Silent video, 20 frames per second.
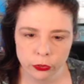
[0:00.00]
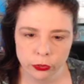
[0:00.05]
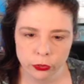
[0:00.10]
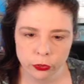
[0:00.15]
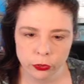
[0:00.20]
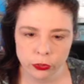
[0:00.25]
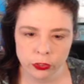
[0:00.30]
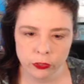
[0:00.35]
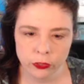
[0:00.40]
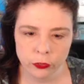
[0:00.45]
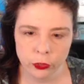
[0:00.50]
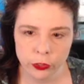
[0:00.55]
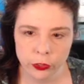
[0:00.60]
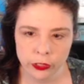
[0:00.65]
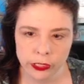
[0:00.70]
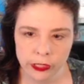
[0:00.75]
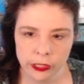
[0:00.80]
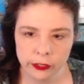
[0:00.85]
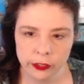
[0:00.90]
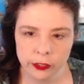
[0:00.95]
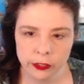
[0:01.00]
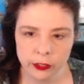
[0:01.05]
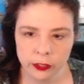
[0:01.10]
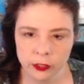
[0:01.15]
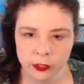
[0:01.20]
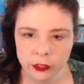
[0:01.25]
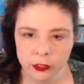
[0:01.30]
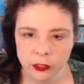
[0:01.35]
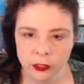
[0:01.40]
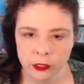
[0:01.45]
sorts of goodies
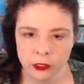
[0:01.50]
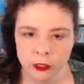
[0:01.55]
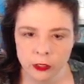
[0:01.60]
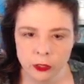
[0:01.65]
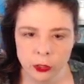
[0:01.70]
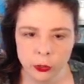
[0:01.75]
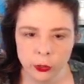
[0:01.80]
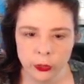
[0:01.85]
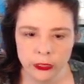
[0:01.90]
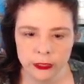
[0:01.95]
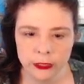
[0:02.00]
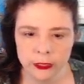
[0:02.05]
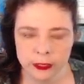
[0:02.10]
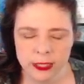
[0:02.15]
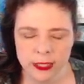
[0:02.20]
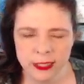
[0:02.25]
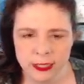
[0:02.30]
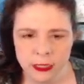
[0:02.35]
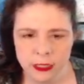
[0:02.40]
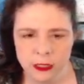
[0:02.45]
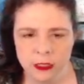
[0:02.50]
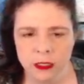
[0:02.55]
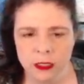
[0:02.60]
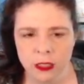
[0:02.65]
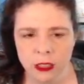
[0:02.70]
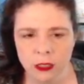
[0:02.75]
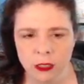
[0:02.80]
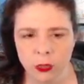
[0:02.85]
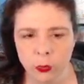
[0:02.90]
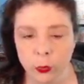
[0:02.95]
doing this. I did this
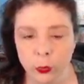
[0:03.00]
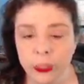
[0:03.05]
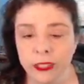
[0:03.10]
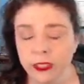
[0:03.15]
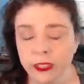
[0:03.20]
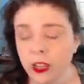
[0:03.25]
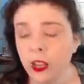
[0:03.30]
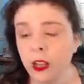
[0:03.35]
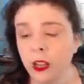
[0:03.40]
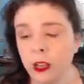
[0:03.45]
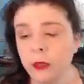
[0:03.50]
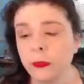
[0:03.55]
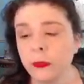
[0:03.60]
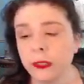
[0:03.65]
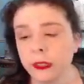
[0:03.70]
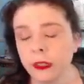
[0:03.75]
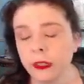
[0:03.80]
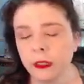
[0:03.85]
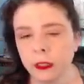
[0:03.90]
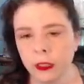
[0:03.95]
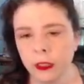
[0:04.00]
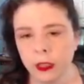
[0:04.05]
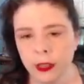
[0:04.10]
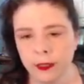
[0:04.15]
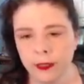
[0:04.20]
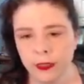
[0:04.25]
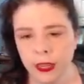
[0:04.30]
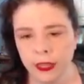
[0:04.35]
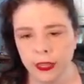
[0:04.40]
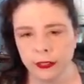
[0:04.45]
like three times and I
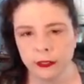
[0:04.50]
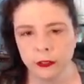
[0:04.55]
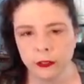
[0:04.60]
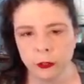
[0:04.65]
got that